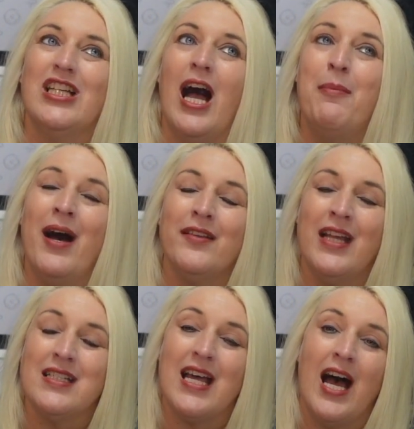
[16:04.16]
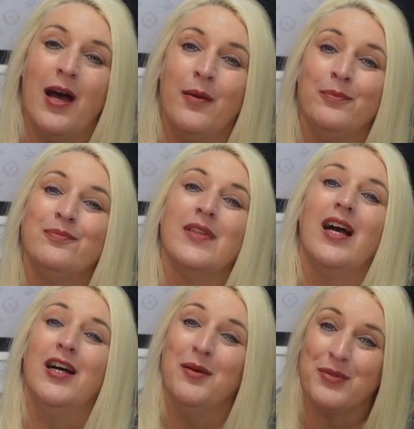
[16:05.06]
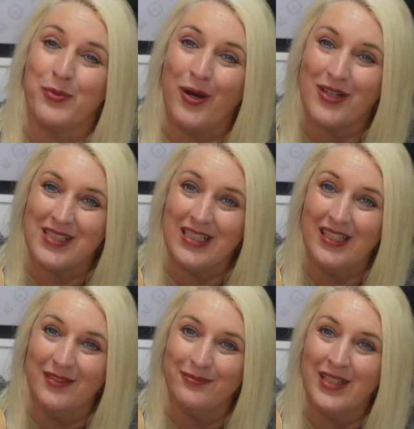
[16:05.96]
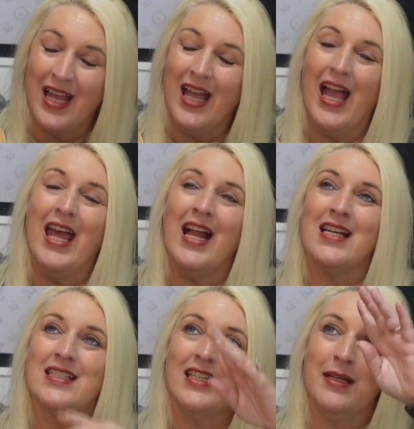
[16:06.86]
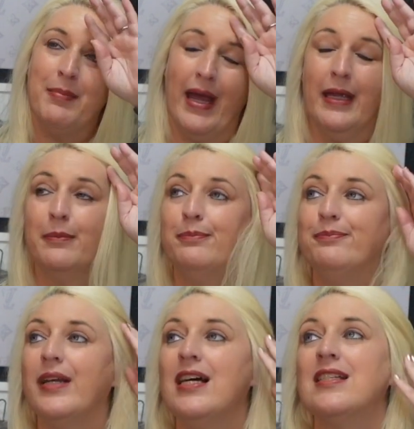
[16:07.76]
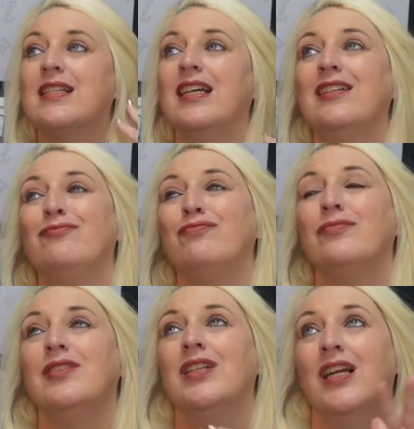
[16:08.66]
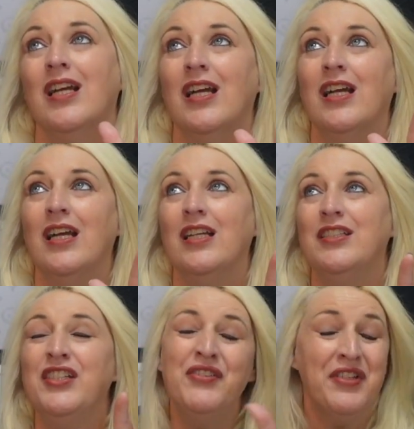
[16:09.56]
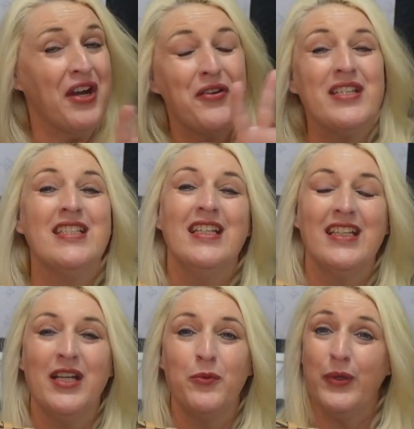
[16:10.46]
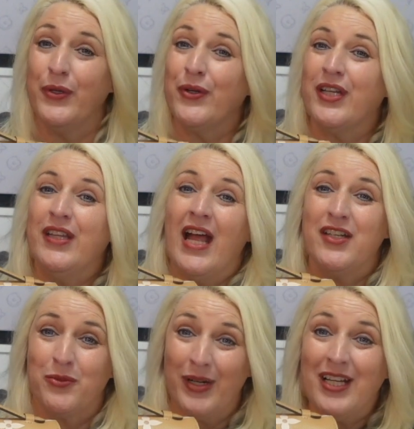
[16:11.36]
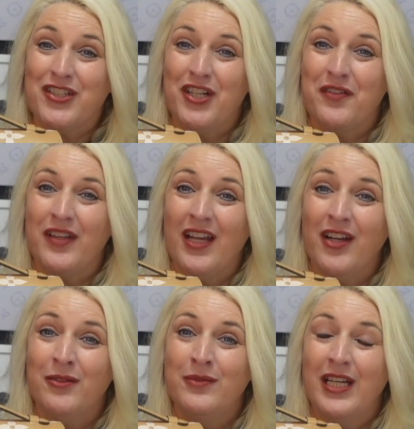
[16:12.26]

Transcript: About that time, Hubs walks in. And I said, babe, I said, do you notice anything weird in that direction over there?